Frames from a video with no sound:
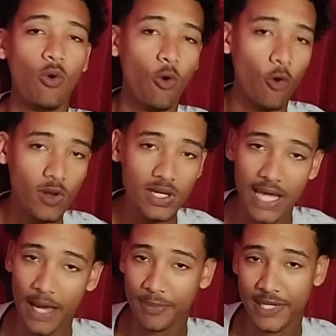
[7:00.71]
all
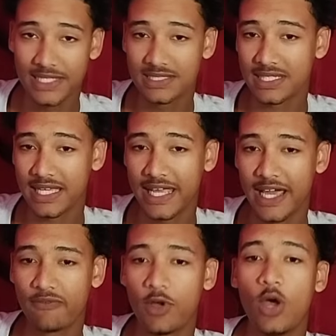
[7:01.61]
the upgrades it can
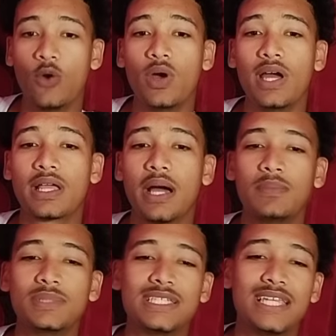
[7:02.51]
have, it
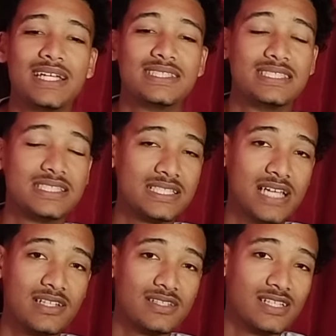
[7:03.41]
comes in at
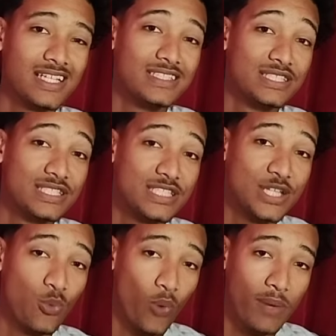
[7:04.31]

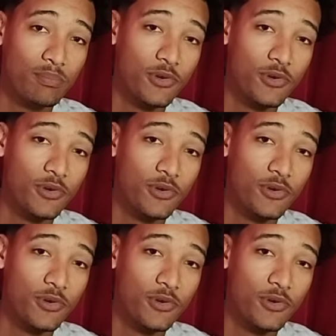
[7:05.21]
661